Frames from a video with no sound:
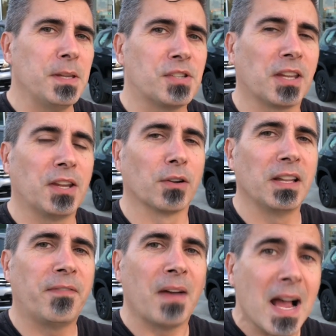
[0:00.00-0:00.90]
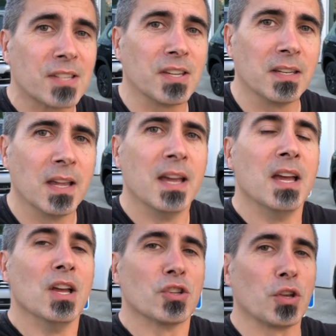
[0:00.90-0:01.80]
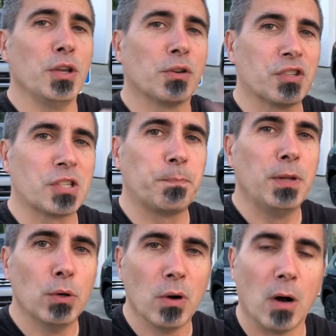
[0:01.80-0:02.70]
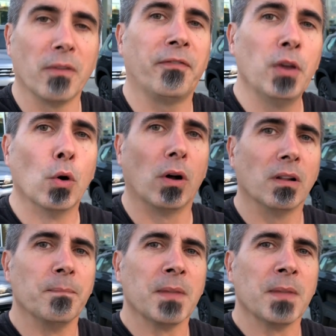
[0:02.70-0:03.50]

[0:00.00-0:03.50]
securely fastened, so you could spew out fuel.